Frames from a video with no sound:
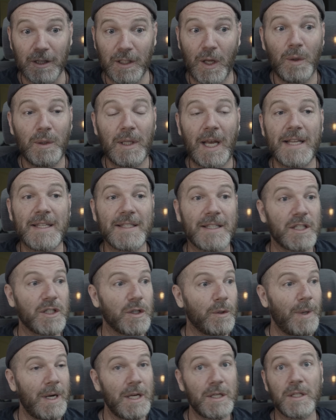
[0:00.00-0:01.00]
low light
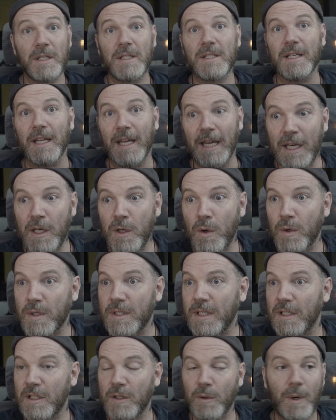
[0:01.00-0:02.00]
situations, indoor
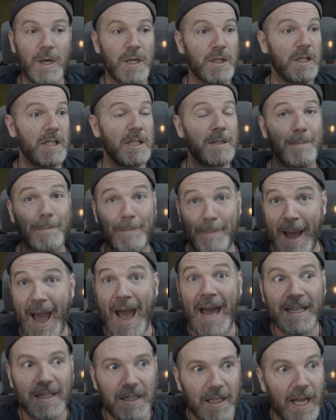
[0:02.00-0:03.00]
situations,
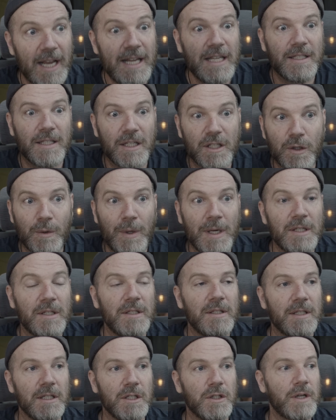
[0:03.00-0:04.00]
bad light
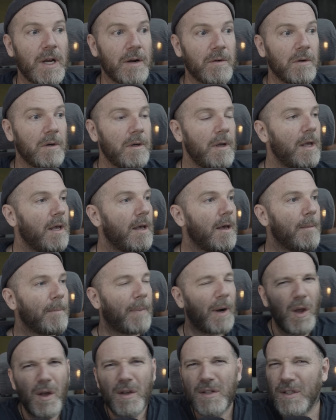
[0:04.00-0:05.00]
situations in general,
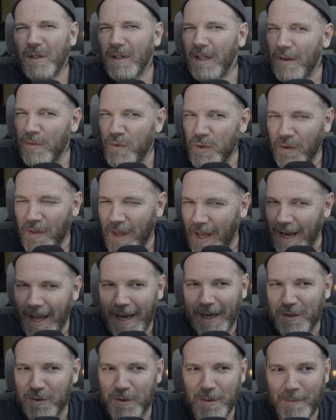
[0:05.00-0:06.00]
but it also gives you that
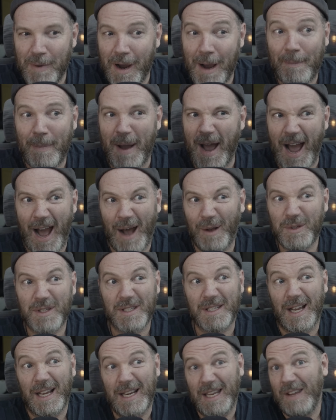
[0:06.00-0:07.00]
extra pop
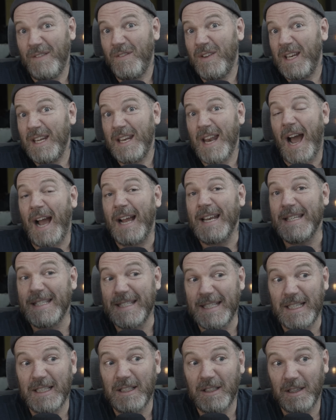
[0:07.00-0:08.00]
outside, even in
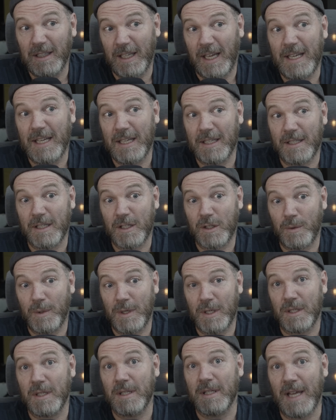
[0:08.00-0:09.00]
ideal lighting
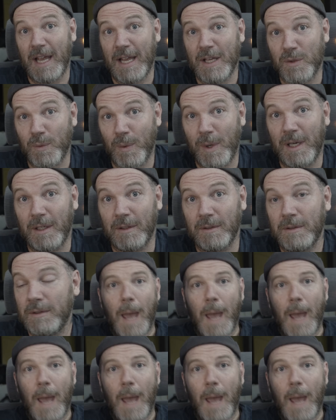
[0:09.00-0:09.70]
situations as well.